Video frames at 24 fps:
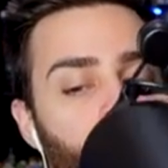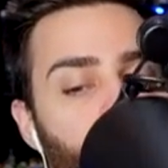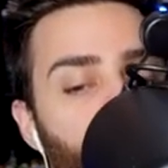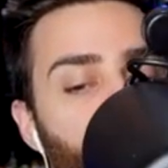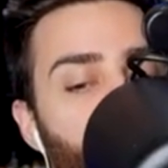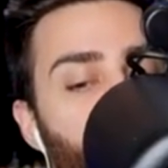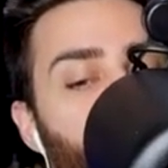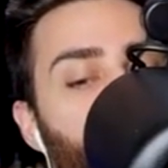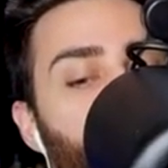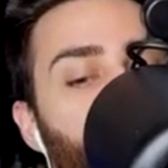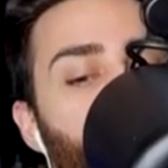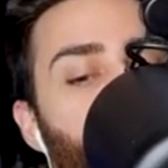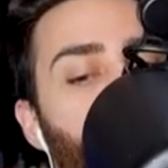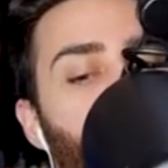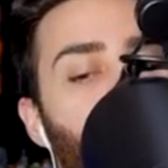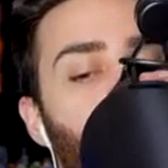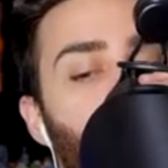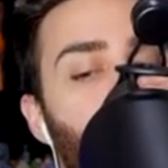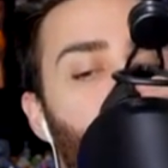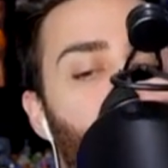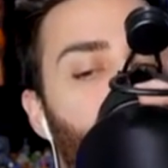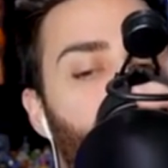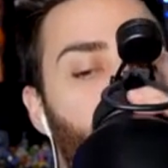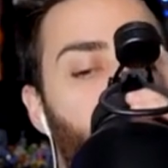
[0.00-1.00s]

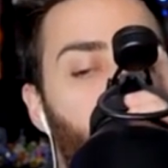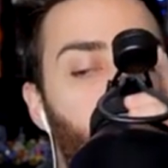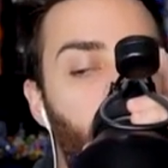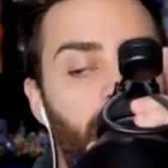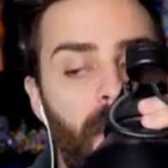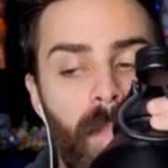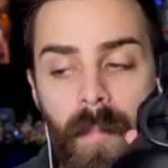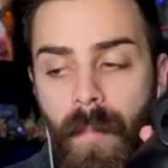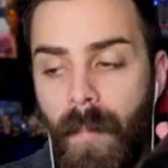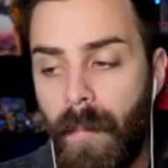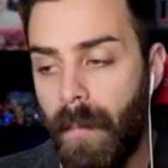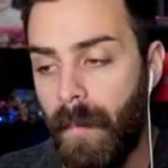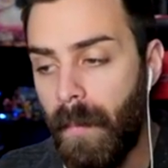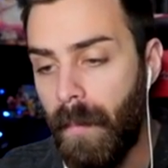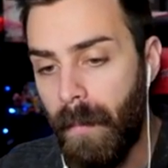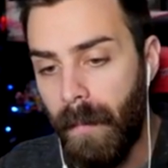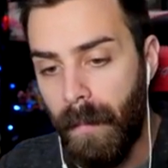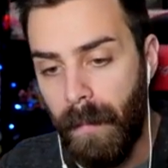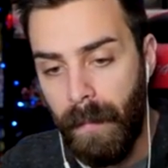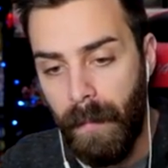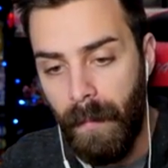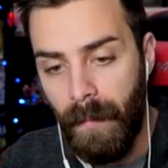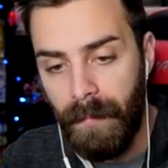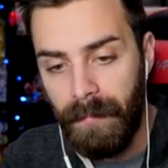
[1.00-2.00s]

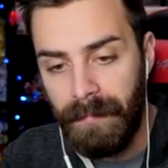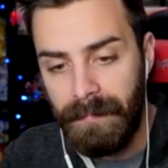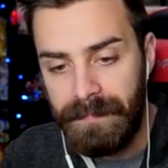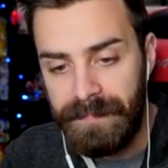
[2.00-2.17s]
[no speech]